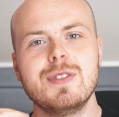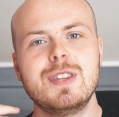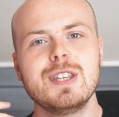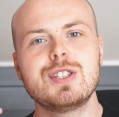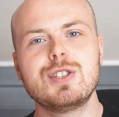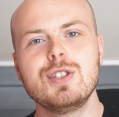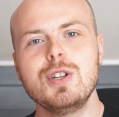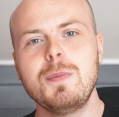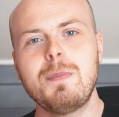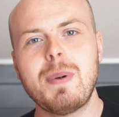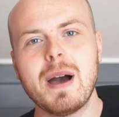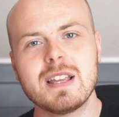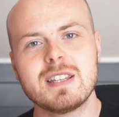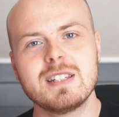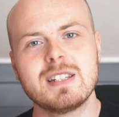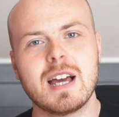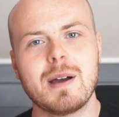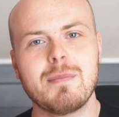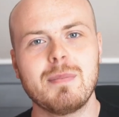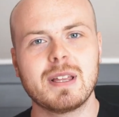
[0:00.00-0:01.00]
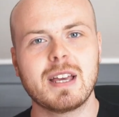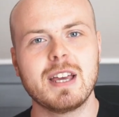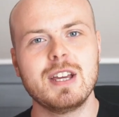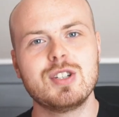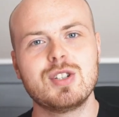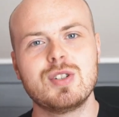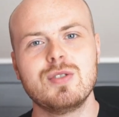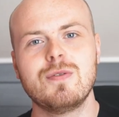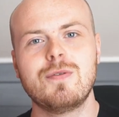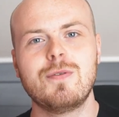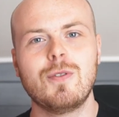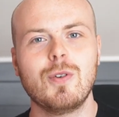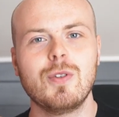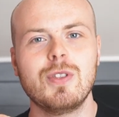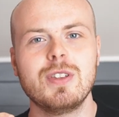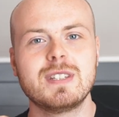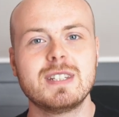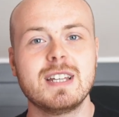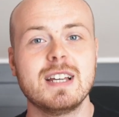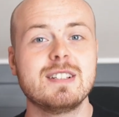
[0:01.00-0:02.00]
This new patent application for
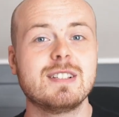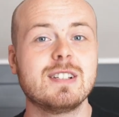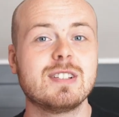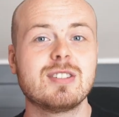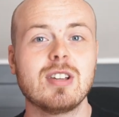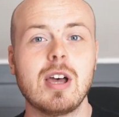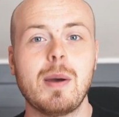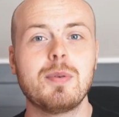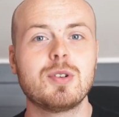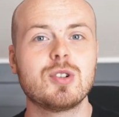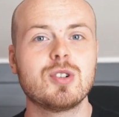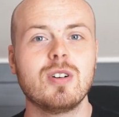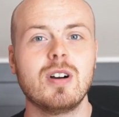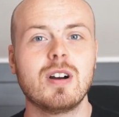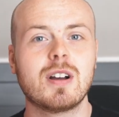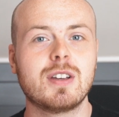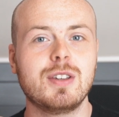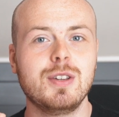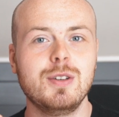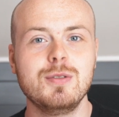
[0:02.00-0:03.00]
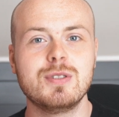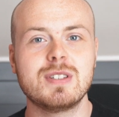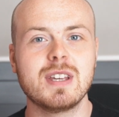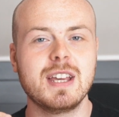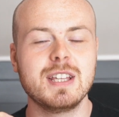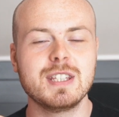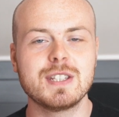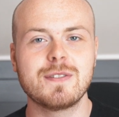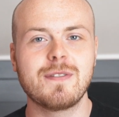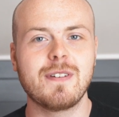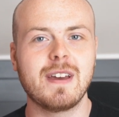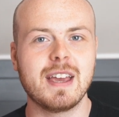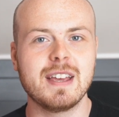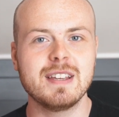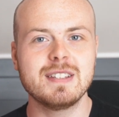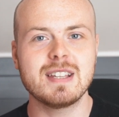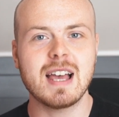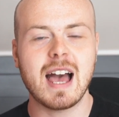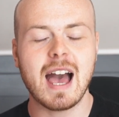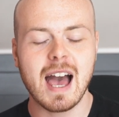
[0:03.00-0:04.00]
the Tesla Cybertruck user
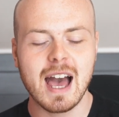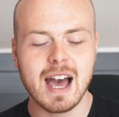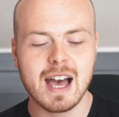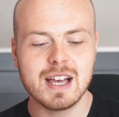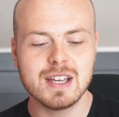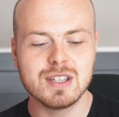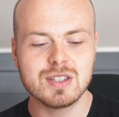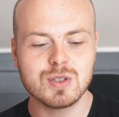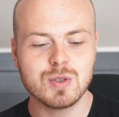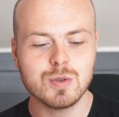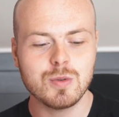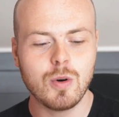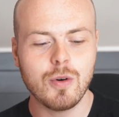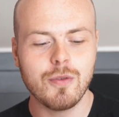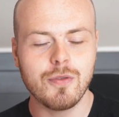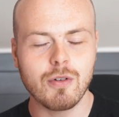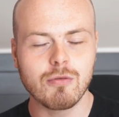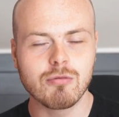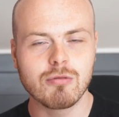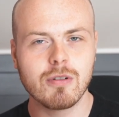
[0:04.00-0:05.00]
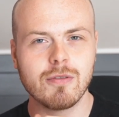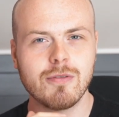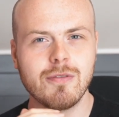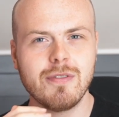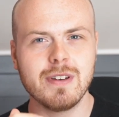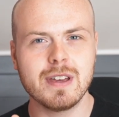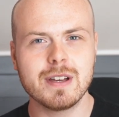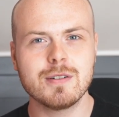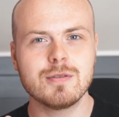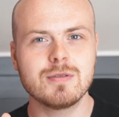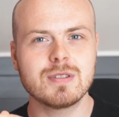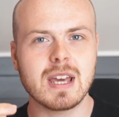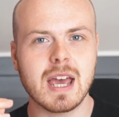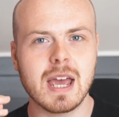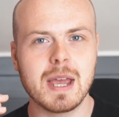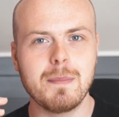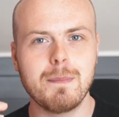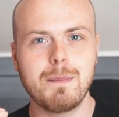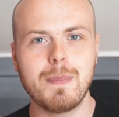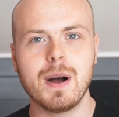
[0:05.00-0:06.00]
interface has sort of revealed a